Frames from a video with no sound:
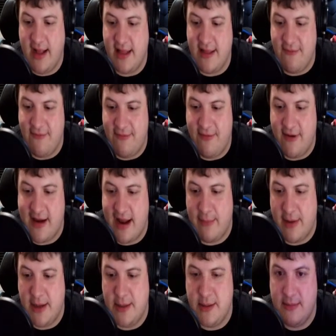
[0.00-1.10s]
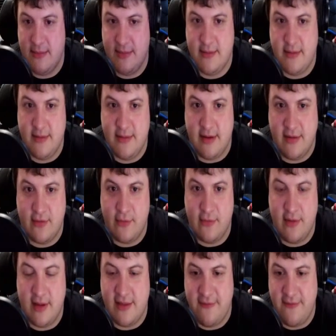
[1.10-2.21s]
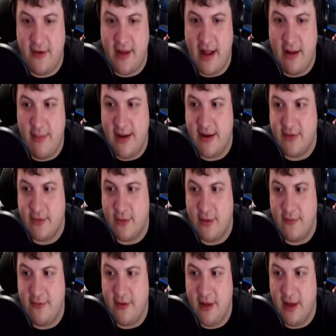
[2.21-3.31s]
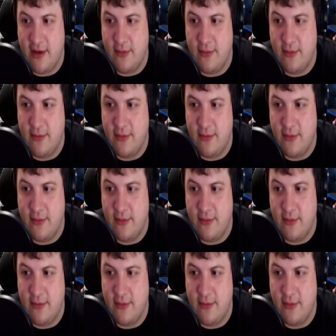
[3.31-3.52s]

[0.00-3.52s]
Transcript: Get the fuck out of my Discord. Fuck you.